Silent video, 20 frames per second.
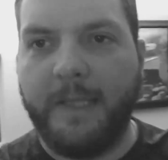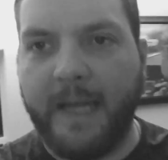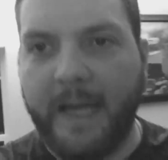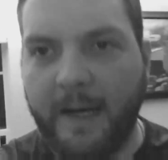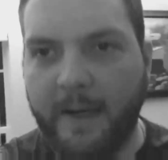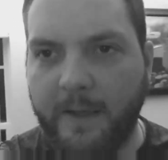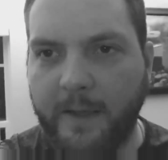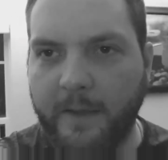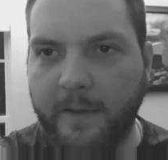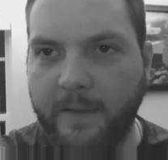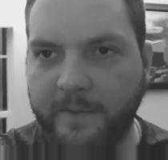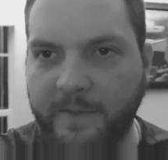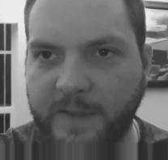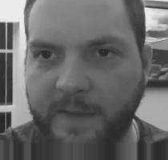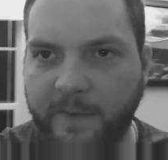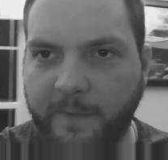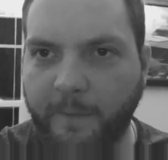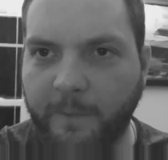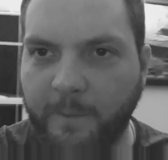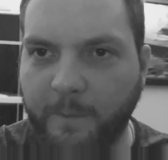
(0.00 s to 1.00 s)
narratives
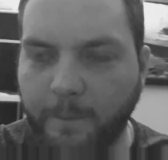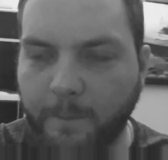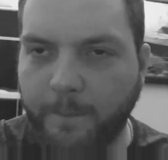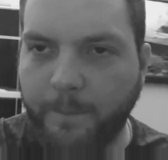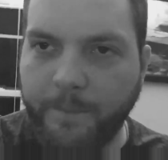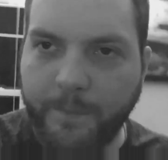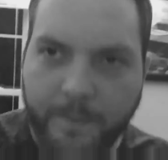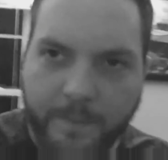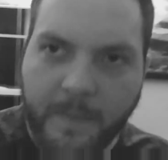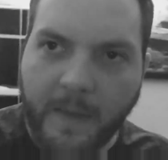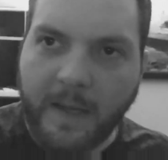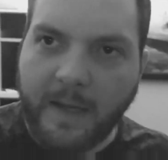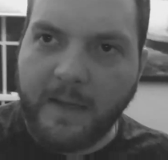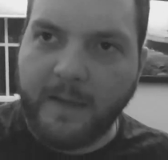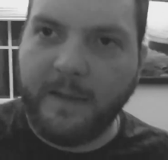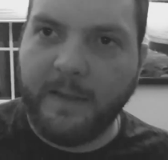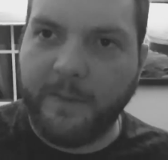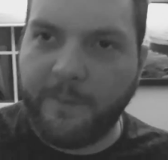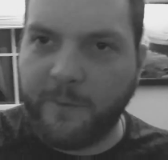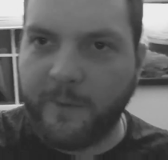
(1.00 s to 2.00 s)
from
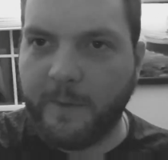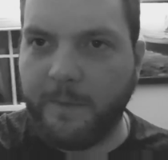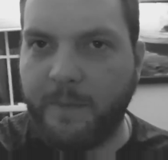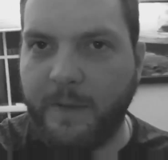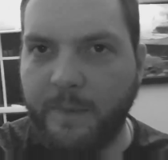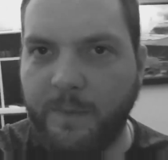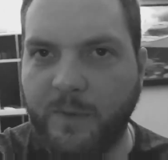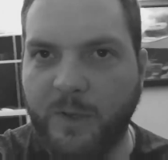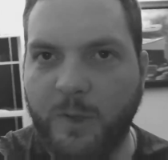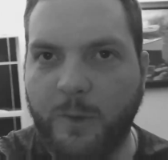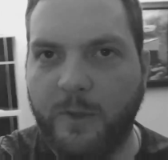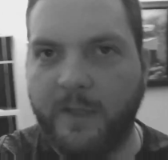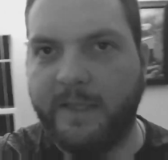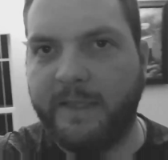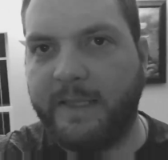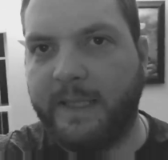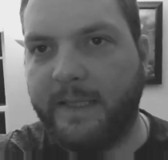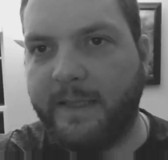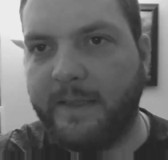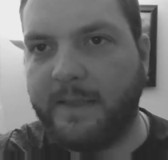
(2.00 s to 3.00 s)
different people who are
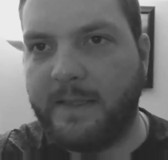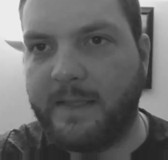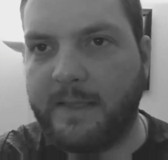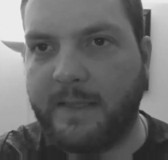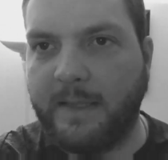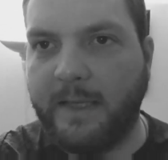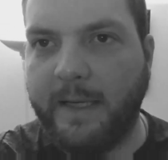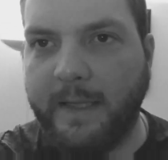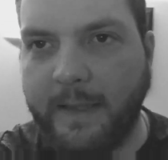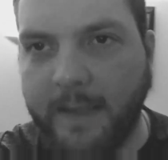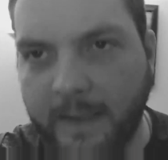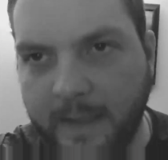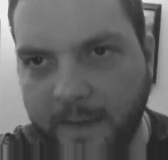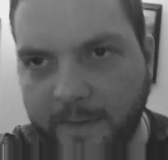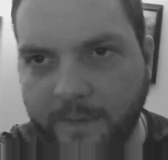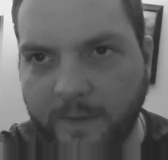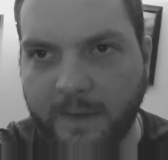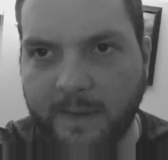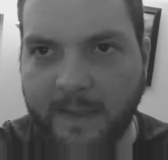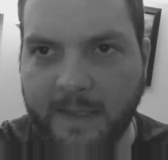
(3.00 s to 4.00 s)
dead inside that
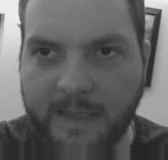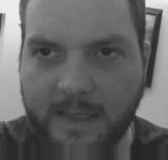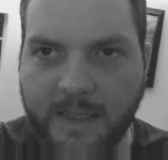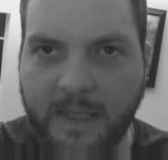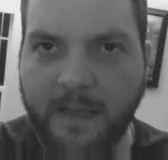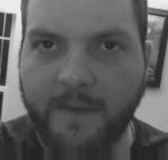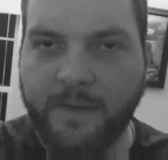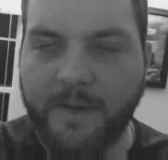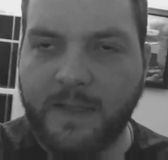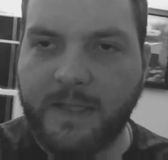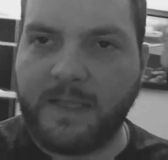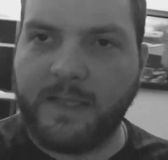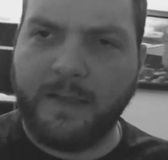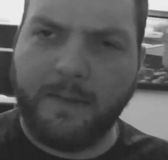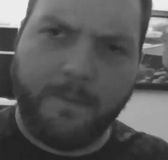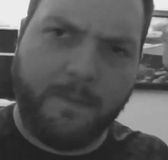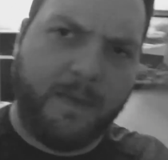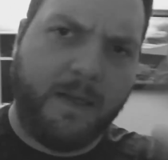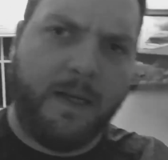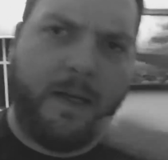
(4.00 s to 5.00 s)
nevertheless give us
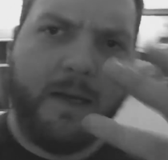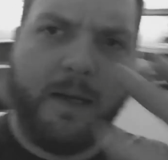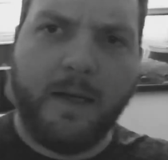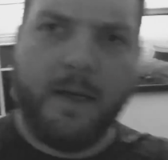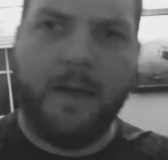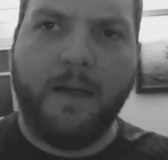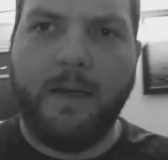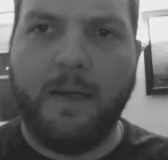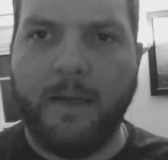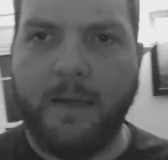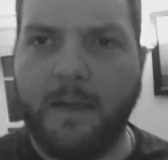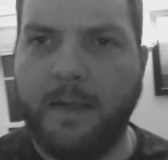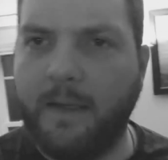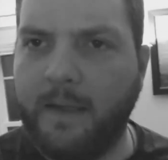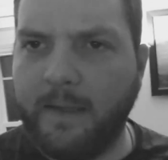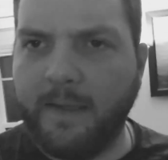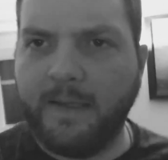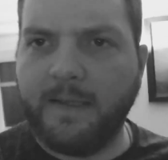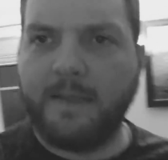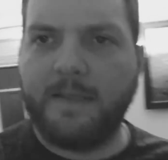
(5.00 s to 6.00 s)
some
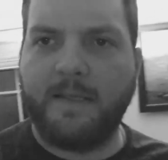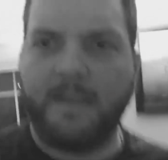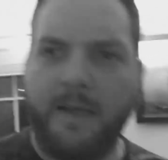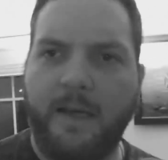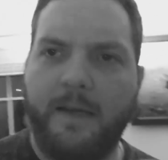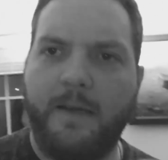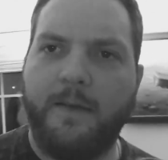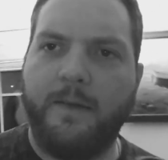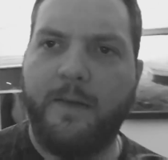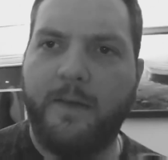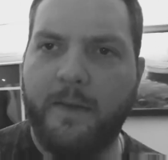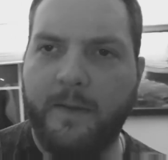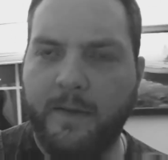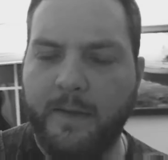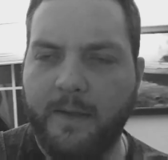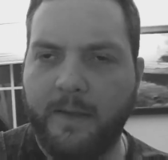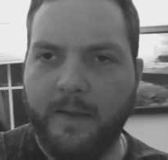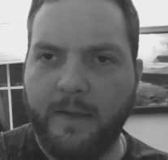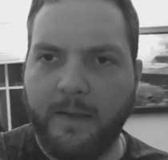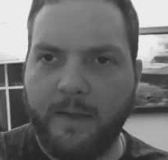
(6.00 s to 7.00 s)
insight
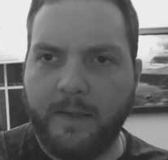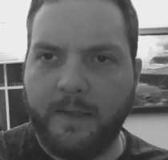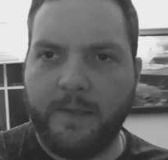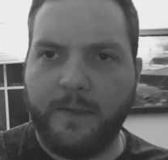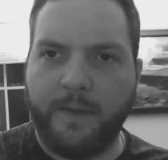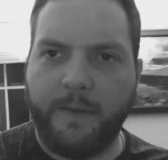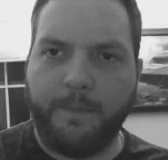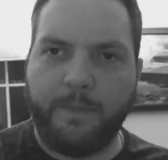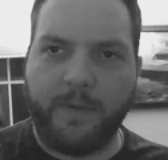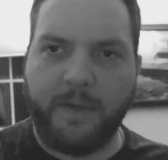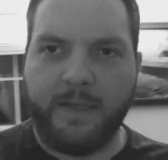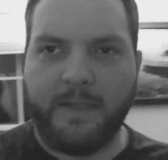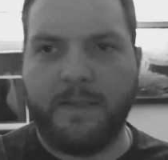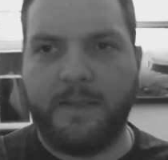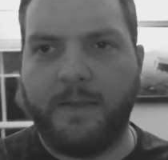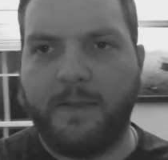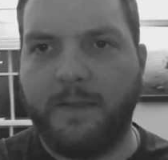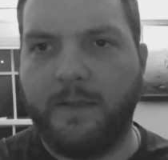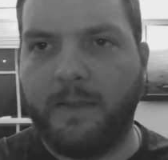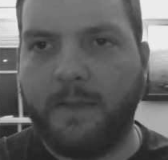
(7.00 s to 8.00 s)
into the
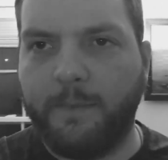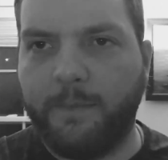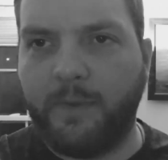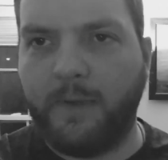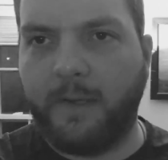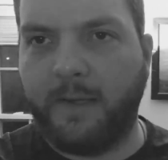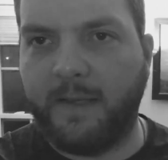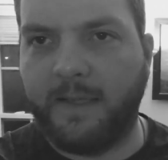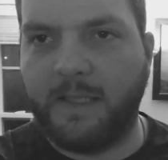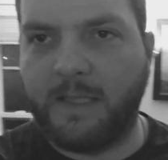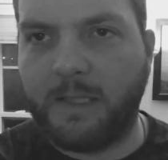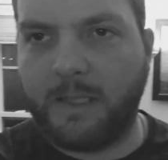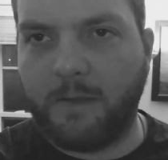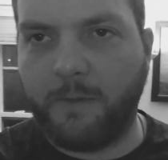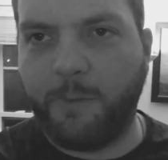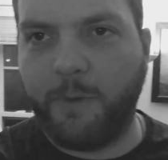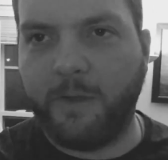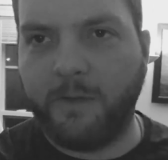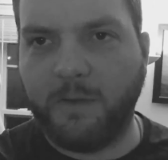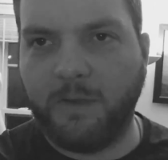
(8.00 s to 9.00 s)
president, a book that's
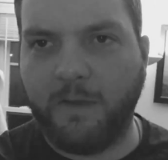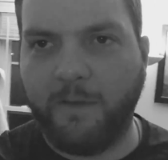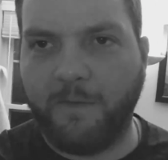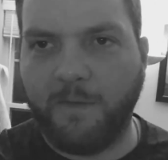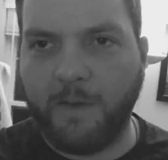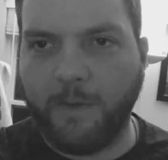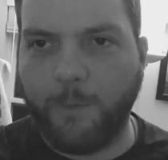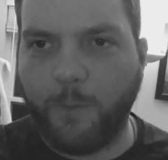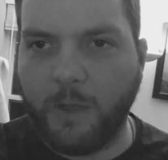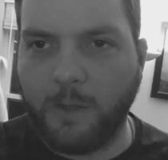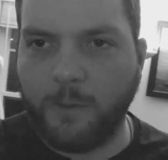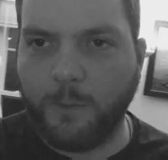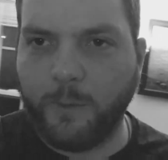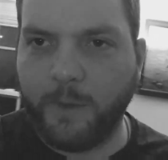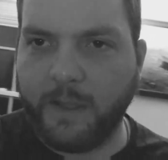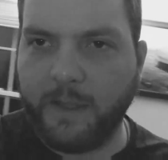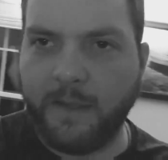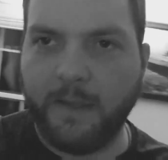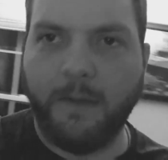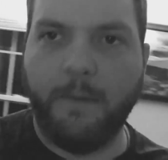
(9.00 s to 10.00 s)
relatively well
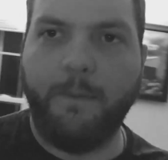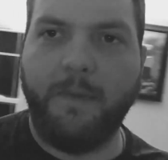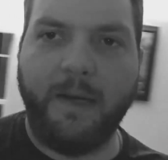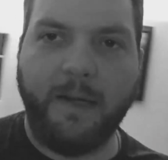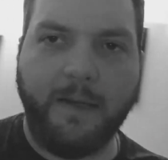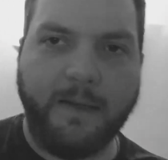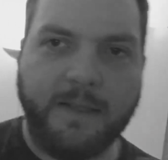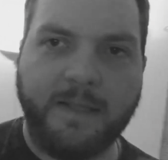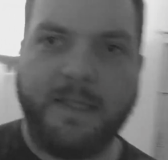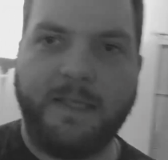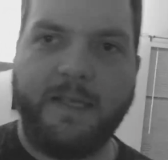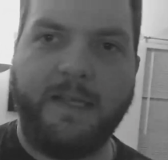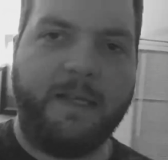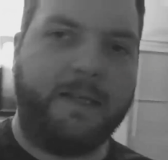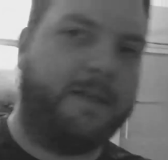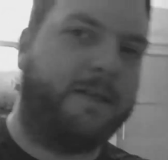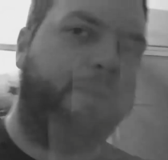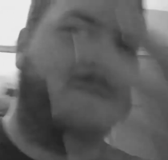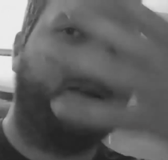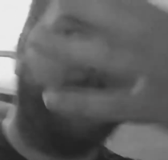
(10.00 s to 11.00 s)
written by the
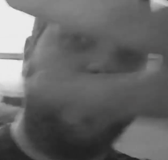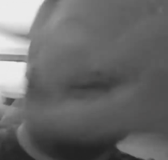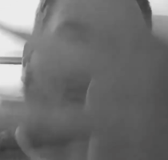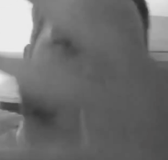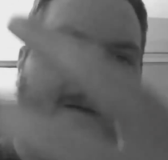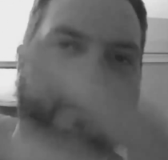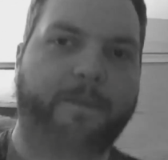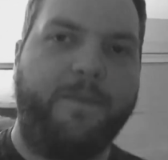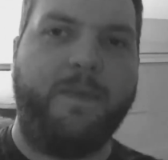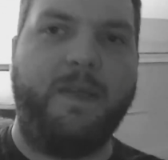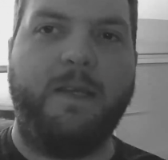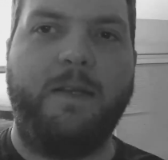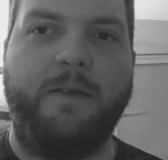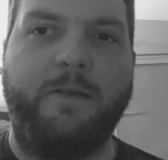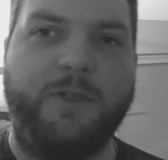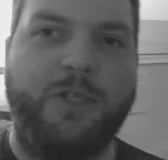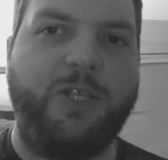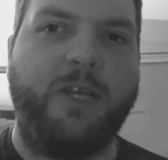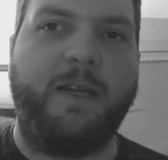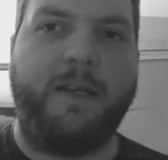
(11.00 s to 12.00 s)
standard. You know,
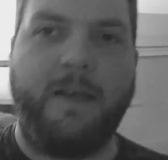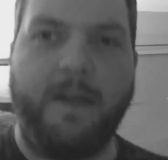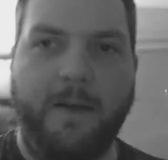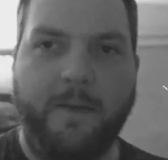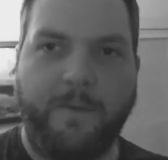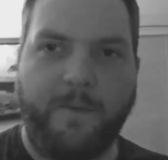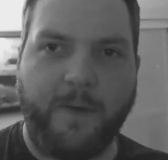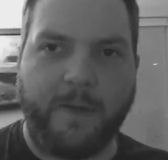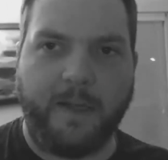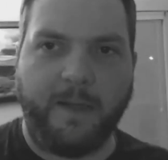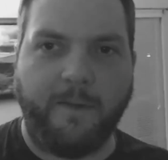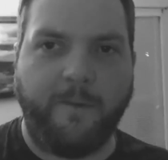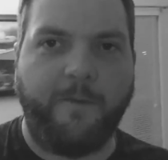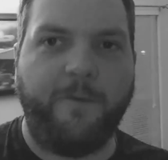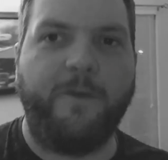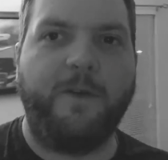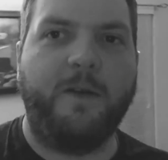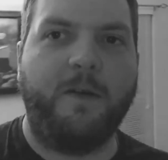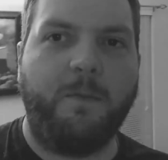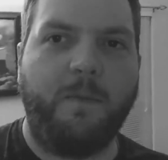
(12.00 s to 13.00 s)
check out fucking
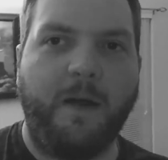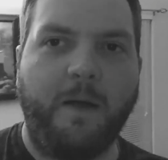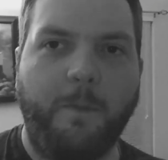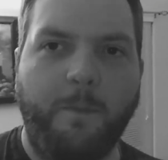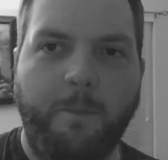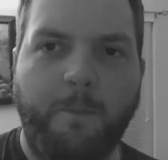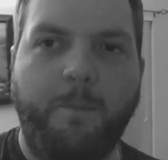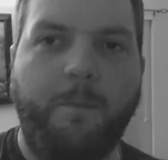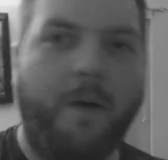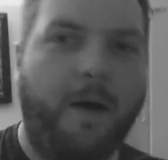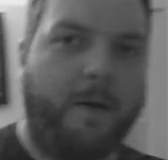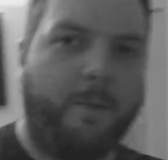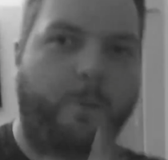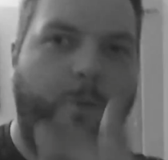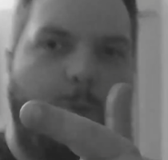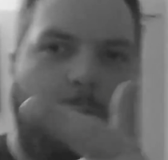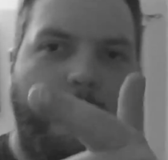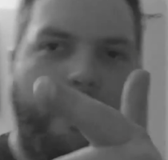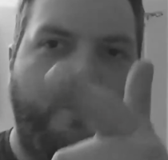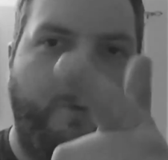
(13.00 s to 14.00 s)
Fear by Bob
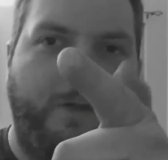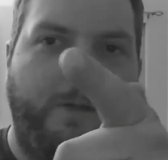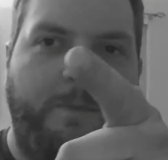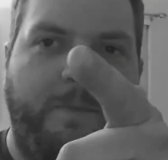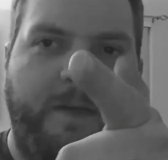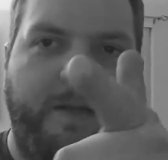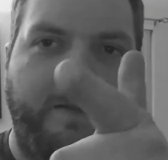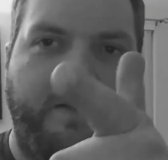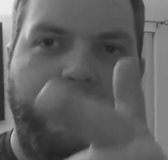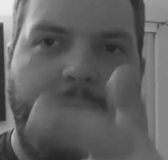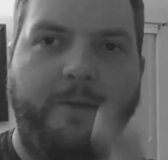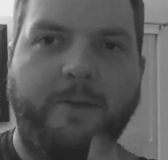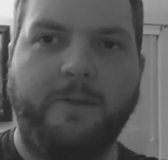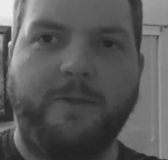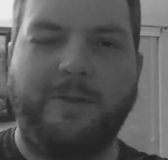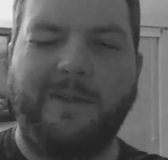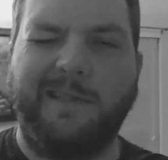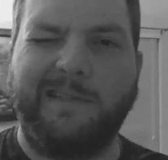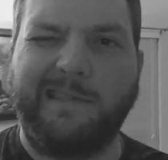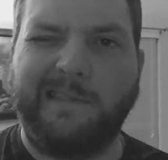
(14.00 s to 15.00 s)
Woodward, my
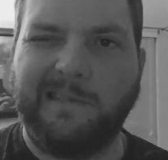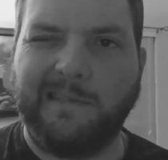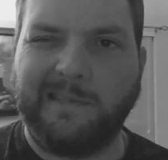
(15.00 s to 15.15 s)
dudes.